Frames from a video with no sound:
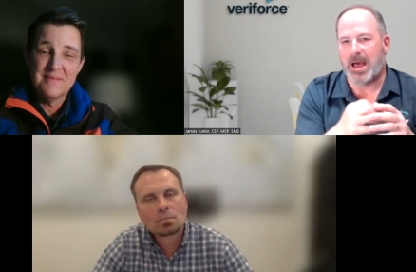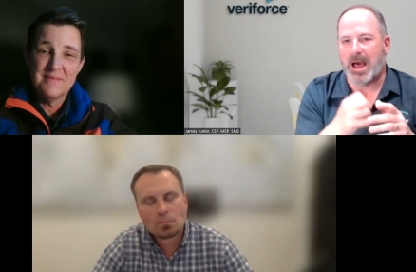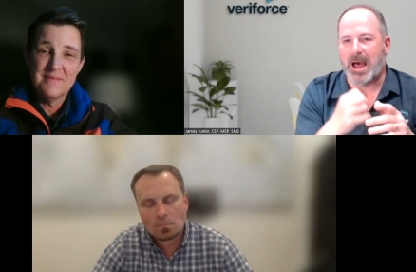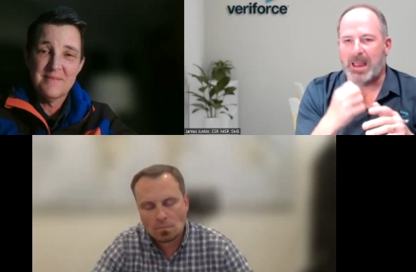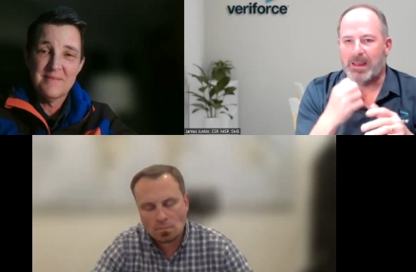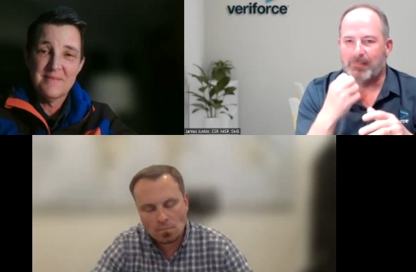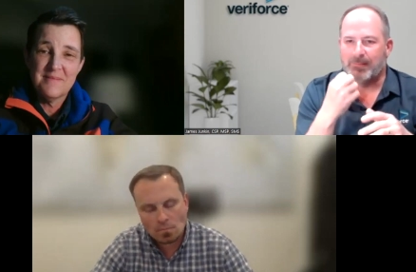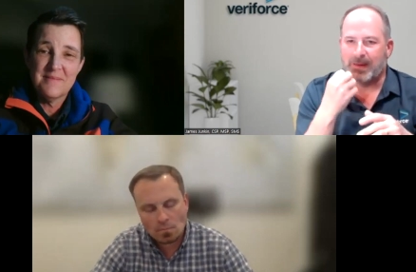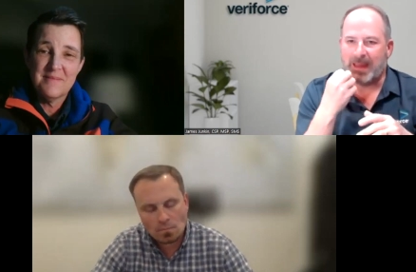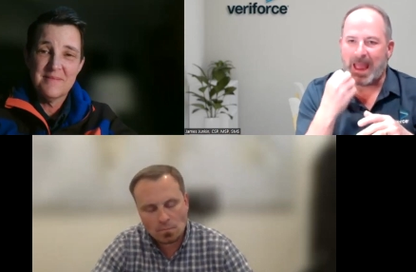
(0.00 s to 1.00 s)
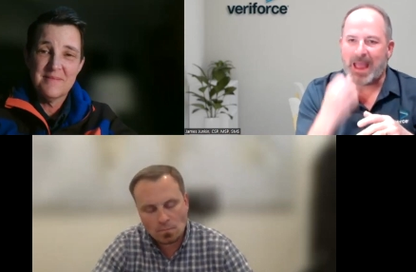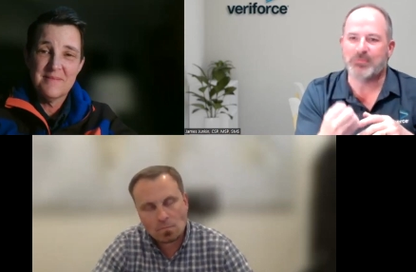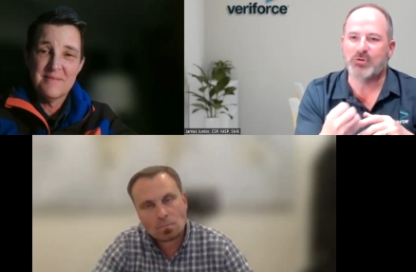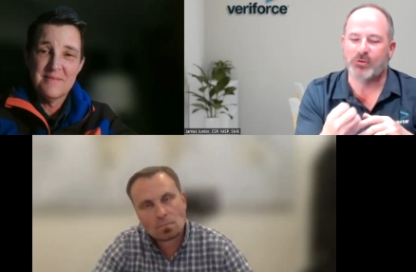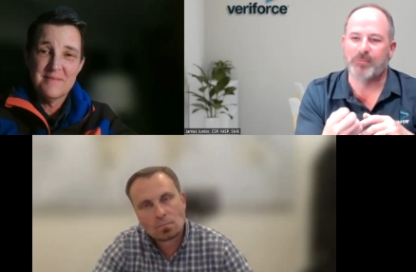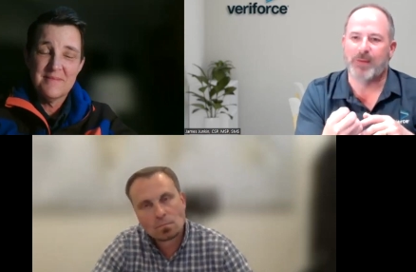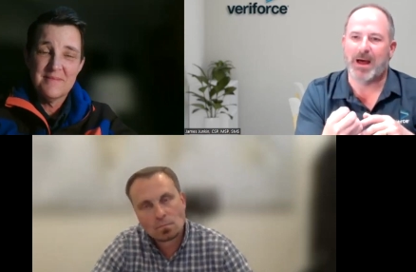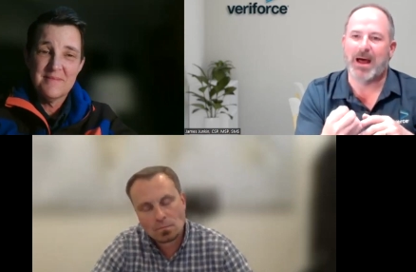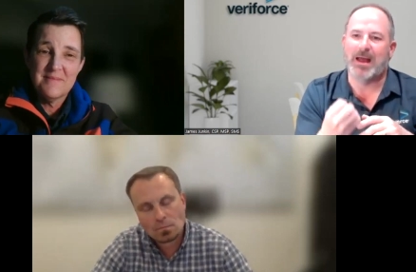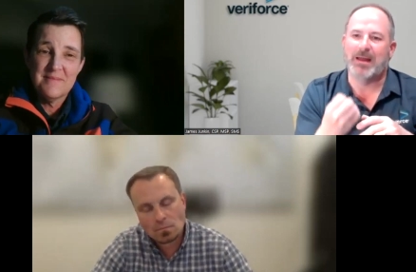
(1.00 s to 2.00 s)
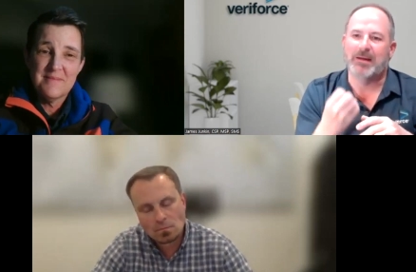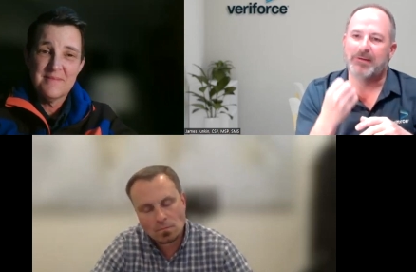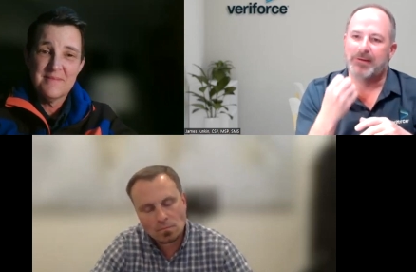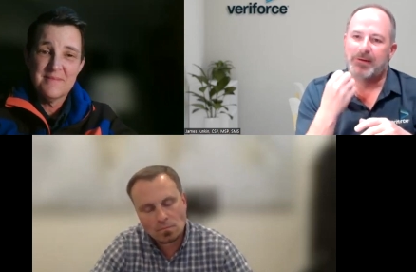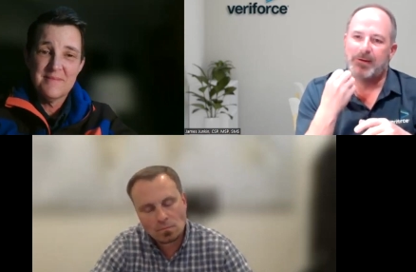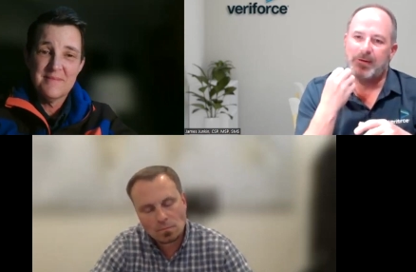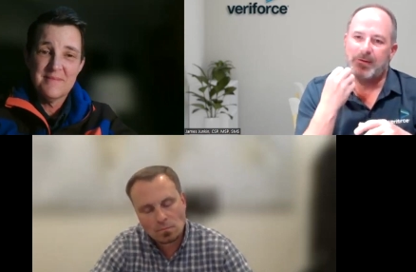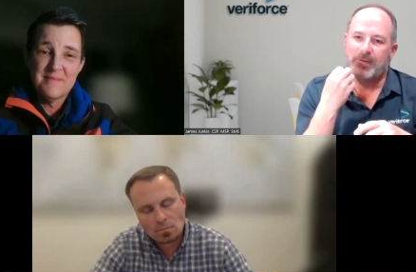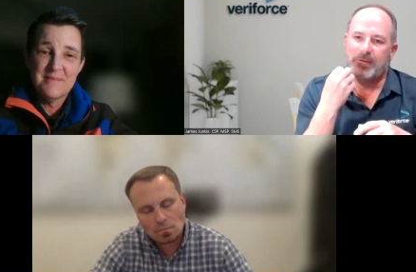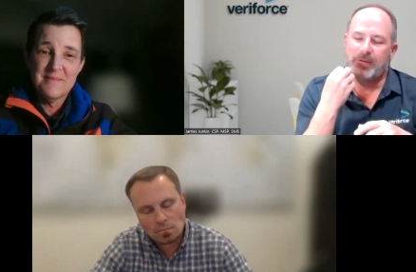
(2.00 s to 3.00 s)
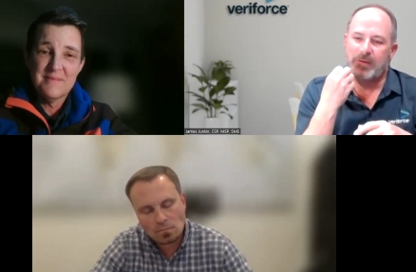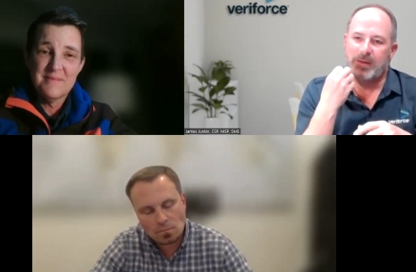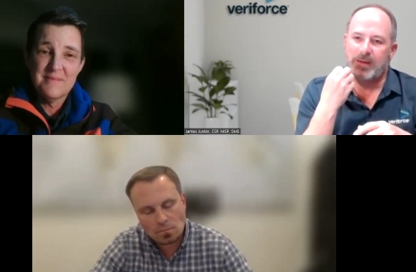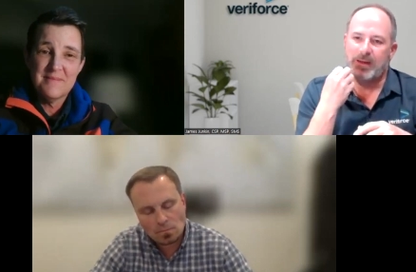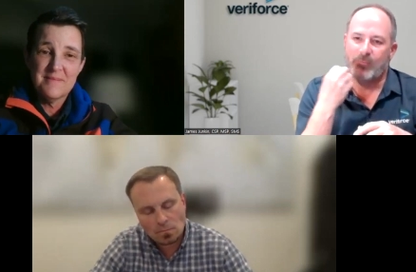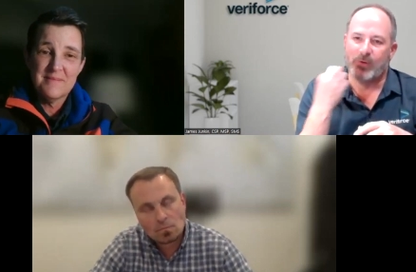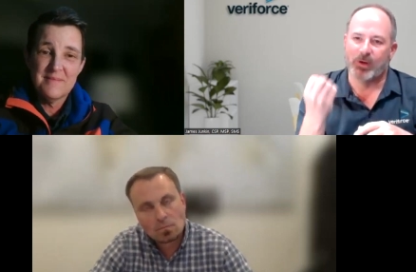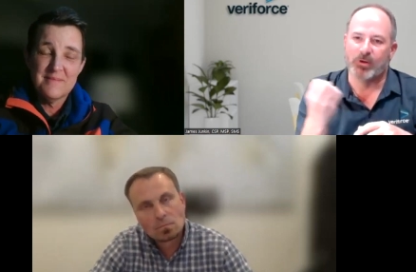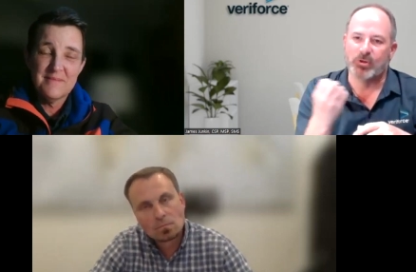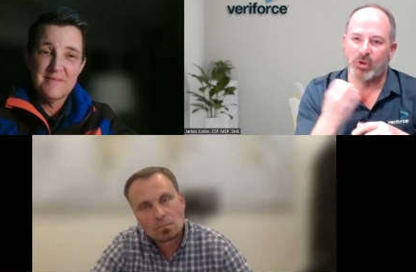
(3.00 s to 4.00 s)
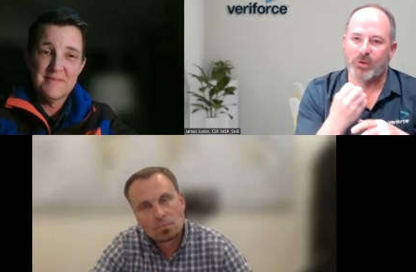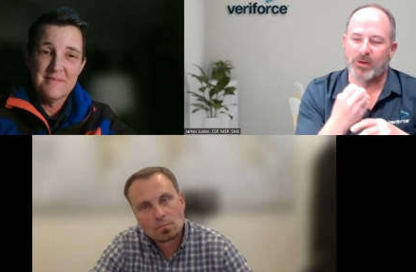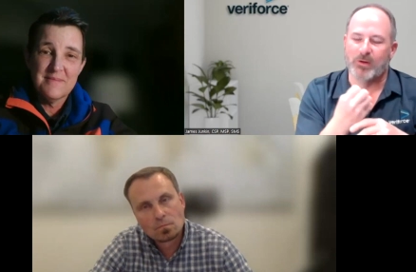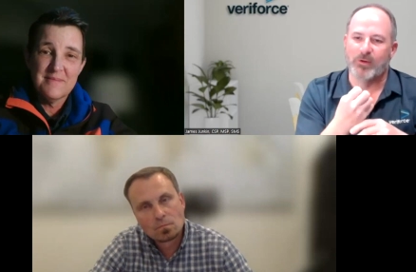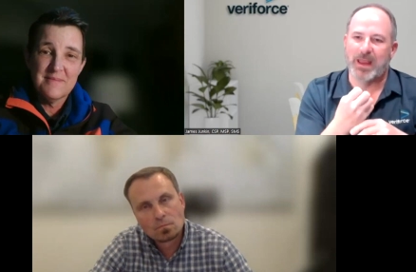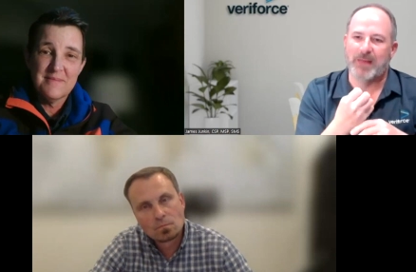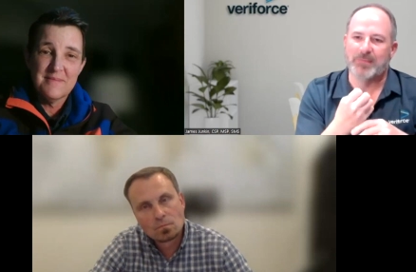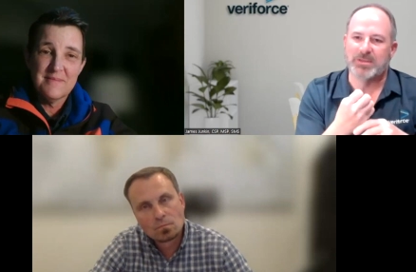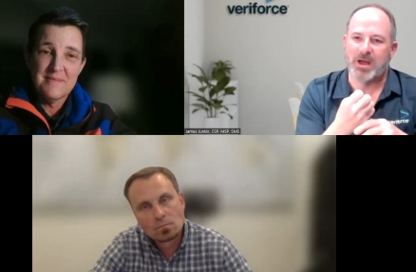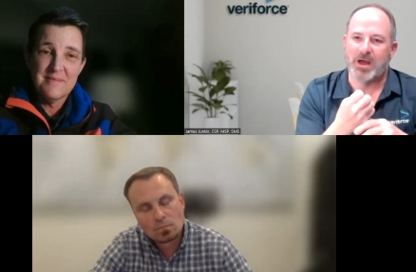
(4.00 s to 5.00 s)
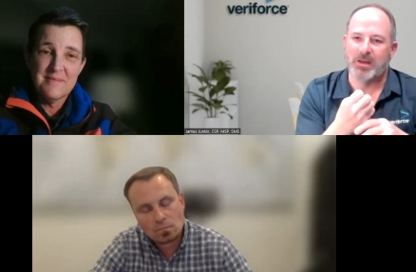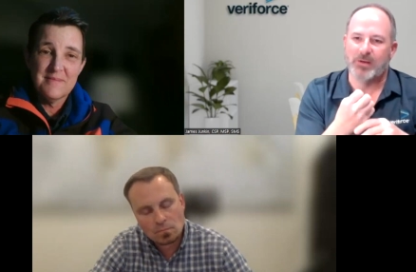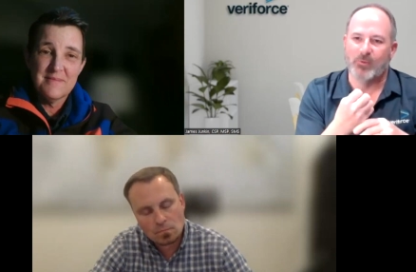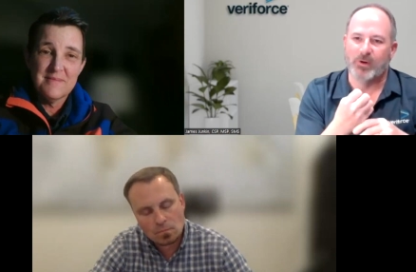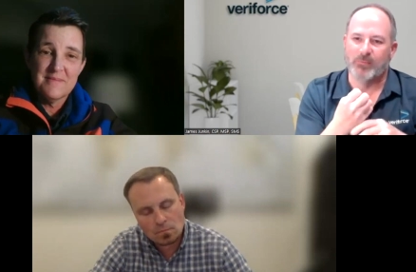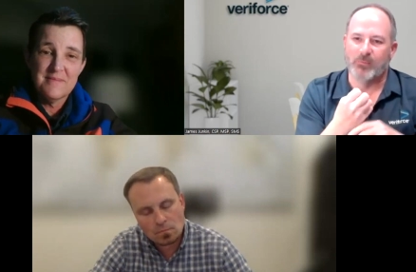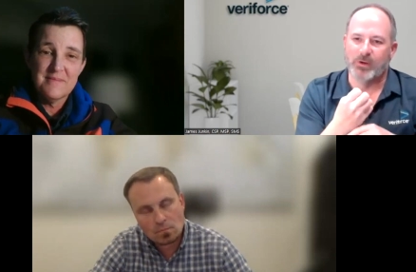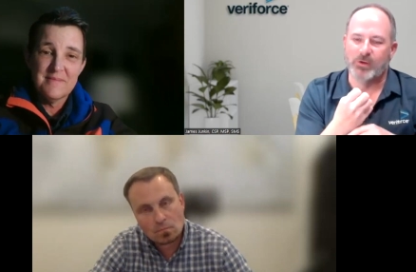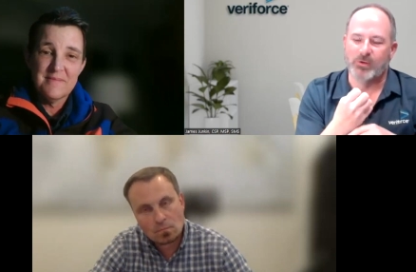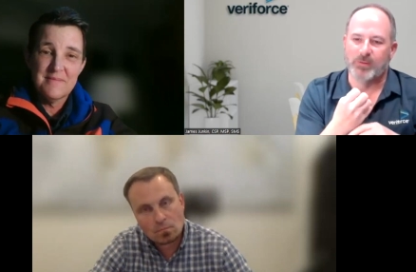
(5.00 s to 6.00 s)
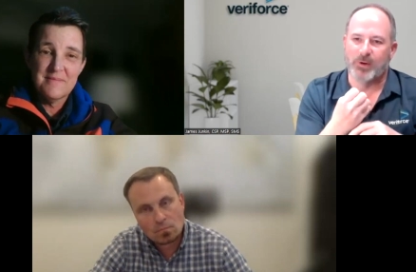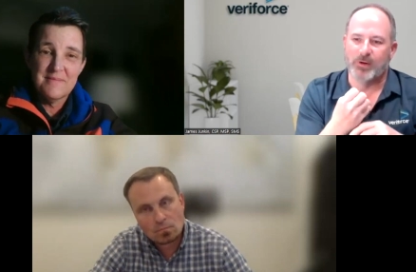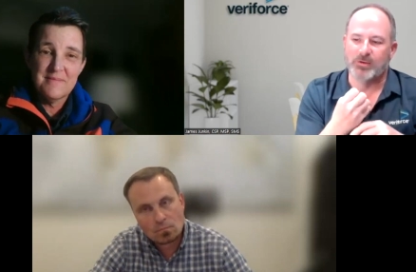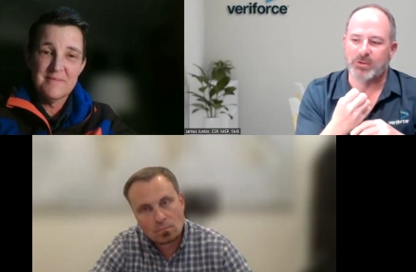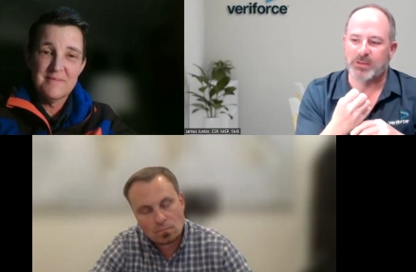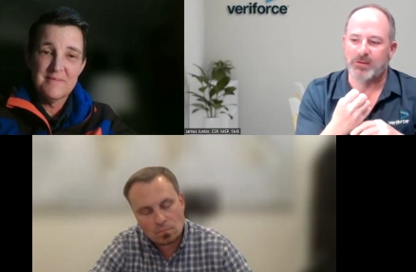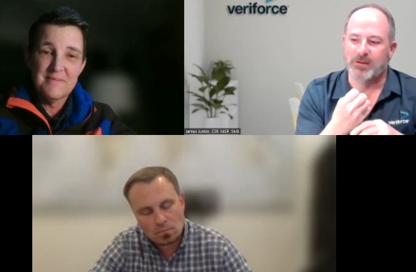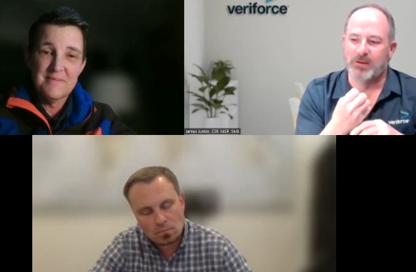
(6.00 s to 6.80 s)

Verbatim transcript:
Speaker 1: I am captured by the and we're going to show it on Amazon and where where you can purchase it.